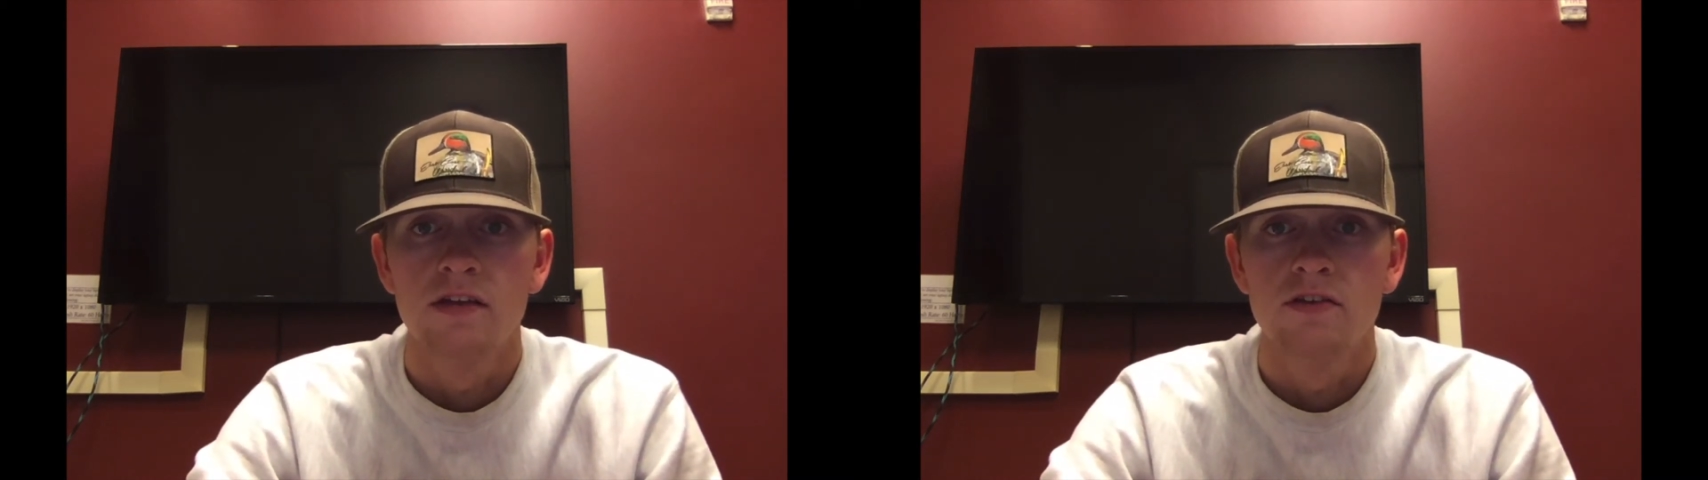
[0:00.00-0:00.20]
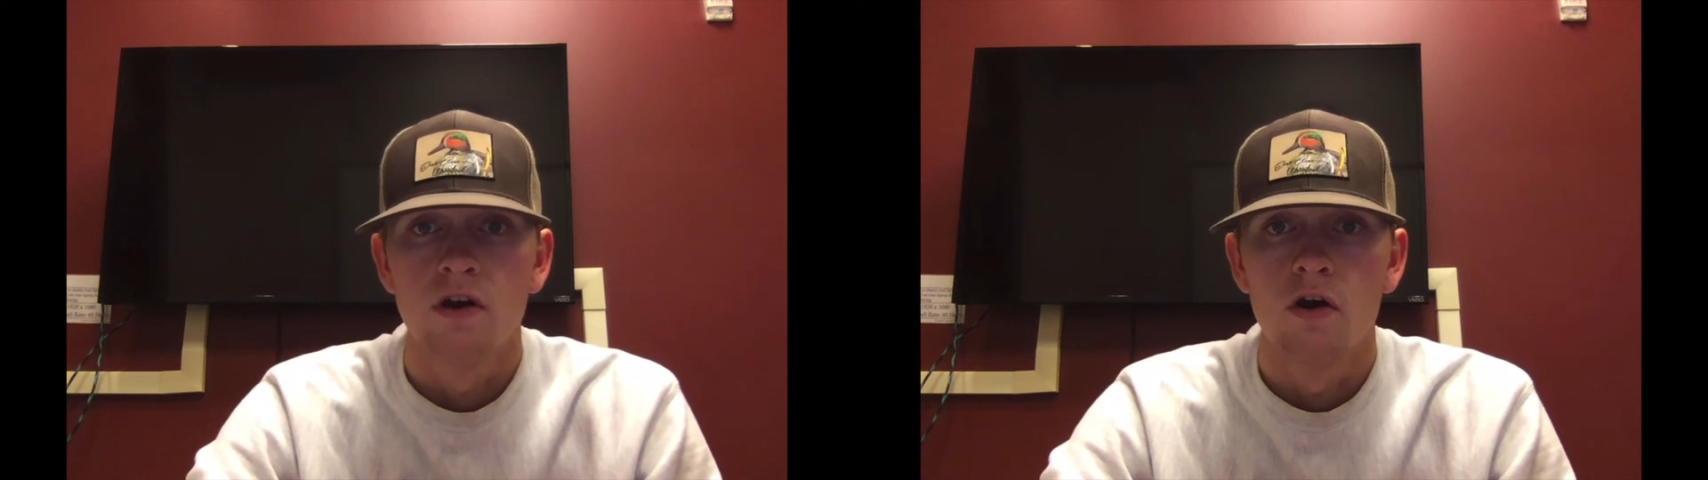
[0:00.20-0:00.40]

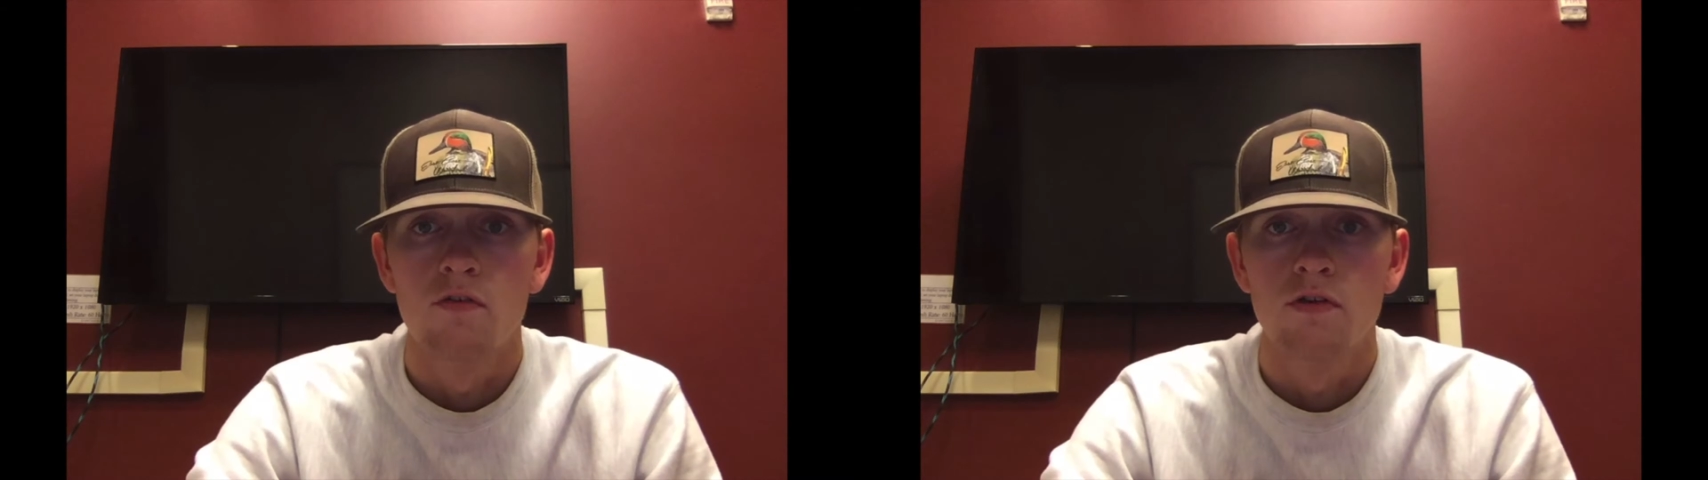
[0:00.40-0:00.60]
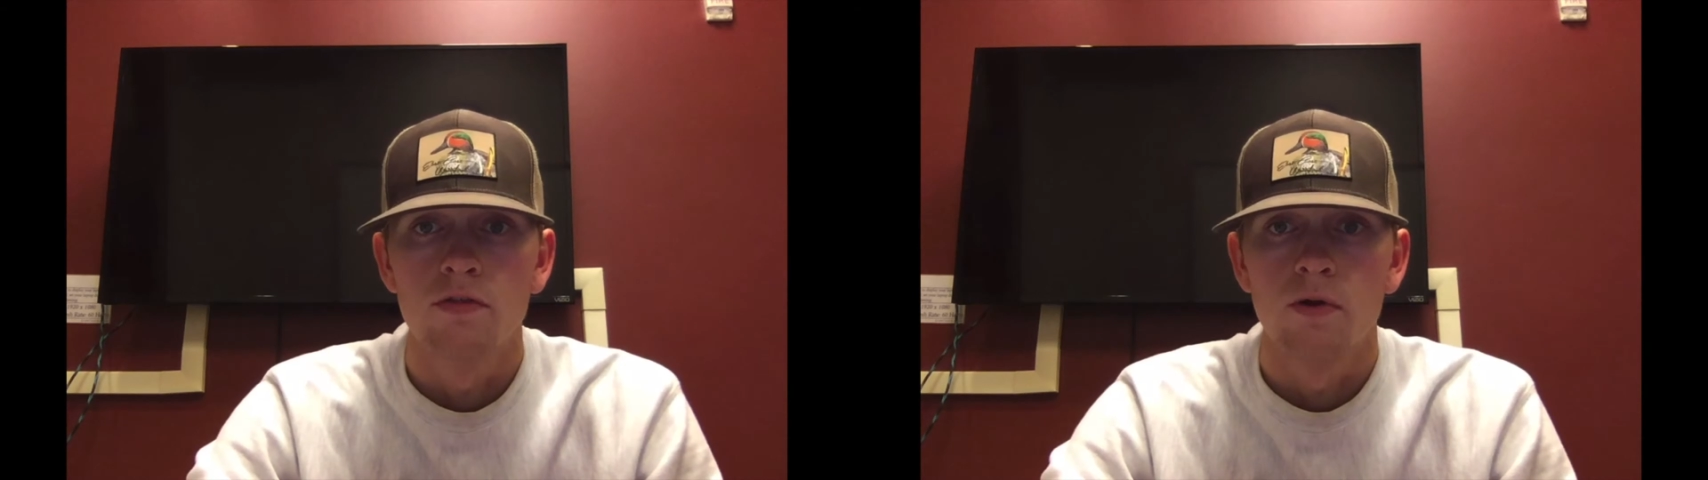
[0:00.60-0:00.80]
to
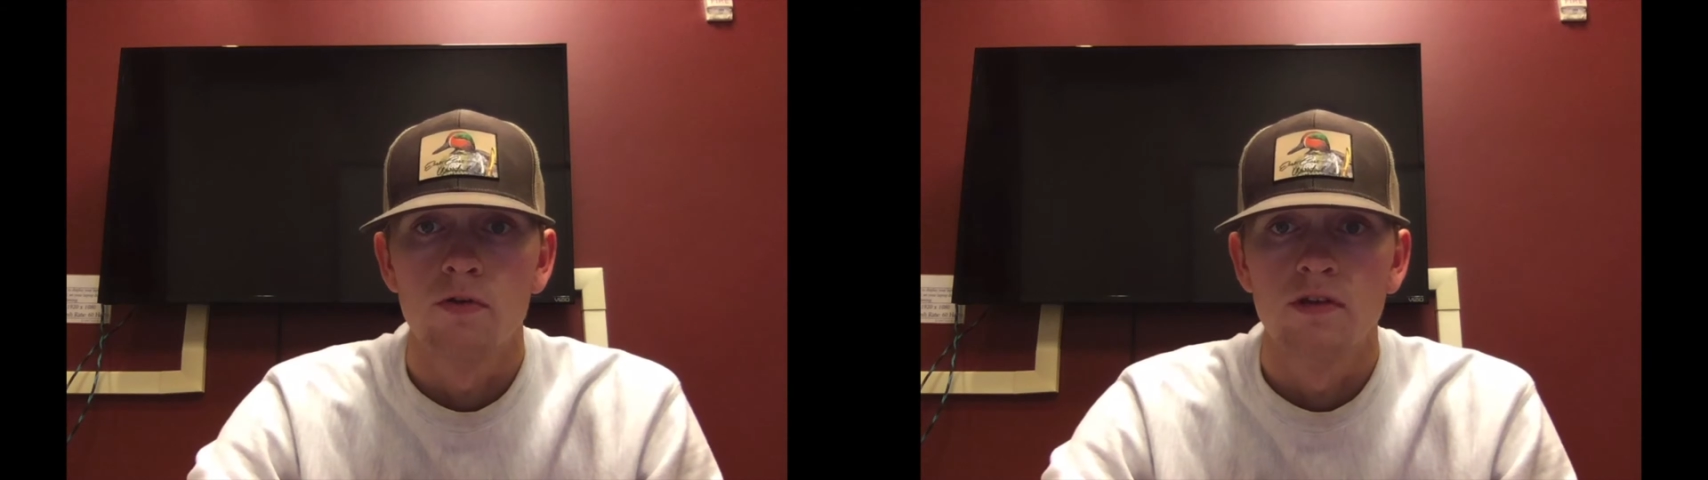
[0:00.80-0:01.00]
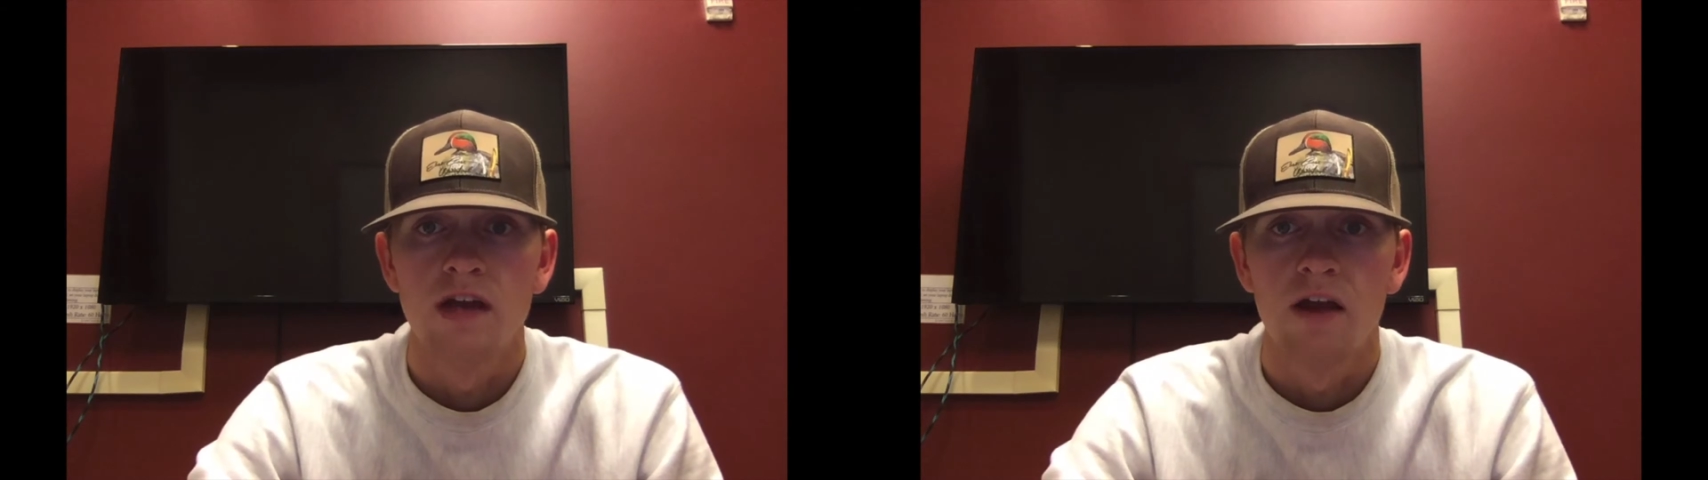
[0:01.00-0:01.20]
overthrow
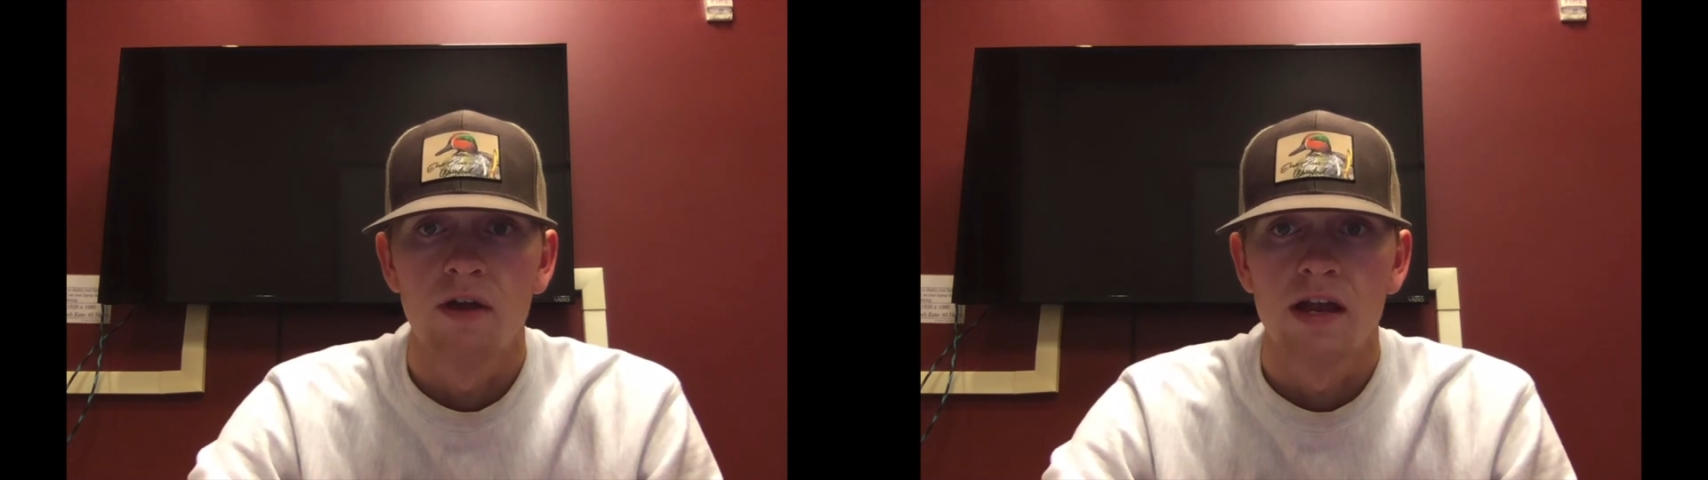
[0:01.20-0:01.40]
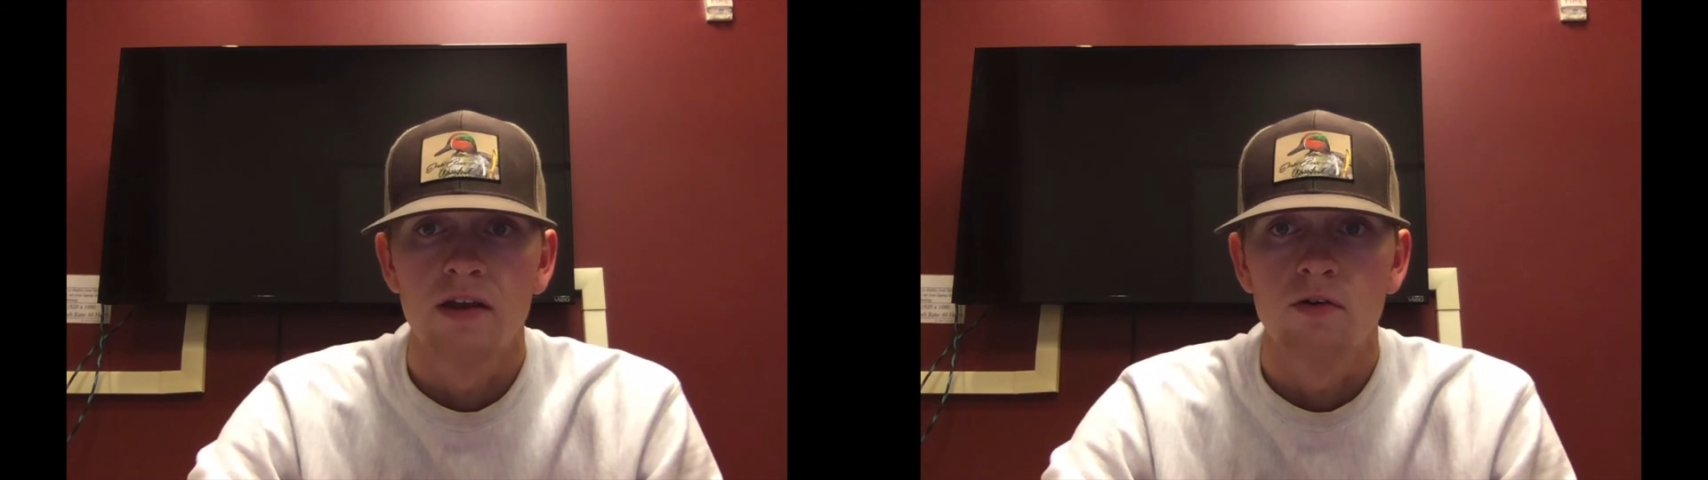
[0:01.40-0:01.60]
the
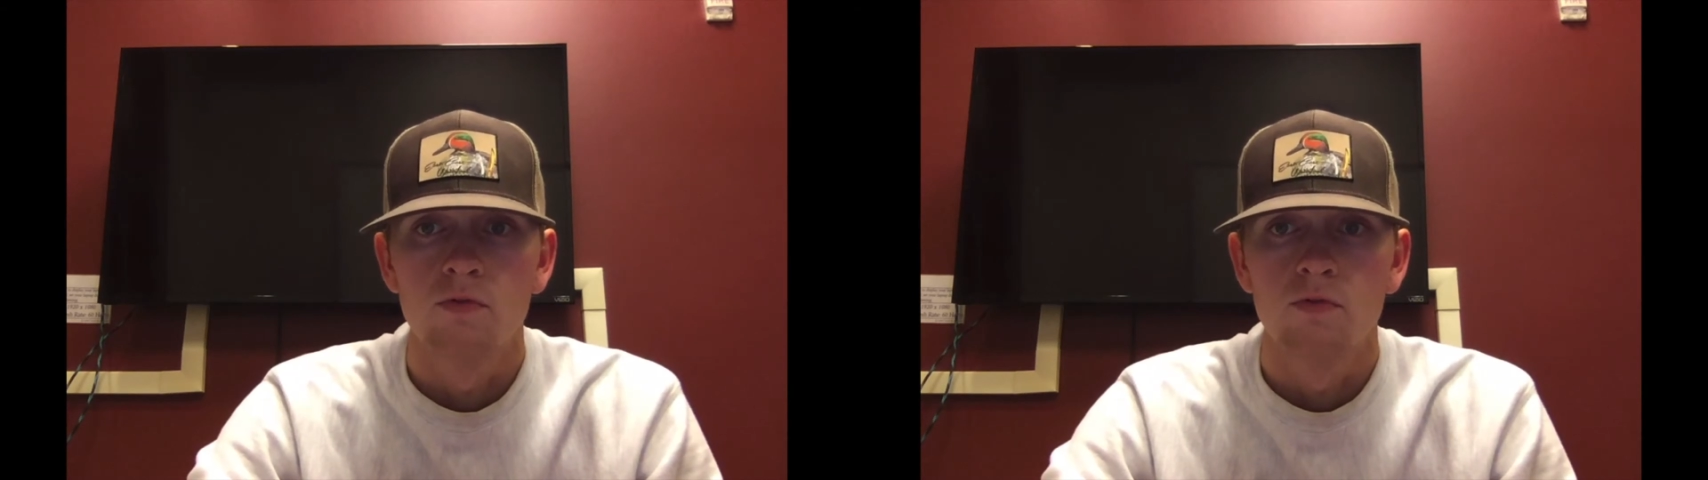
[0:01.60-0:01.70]
tyrannical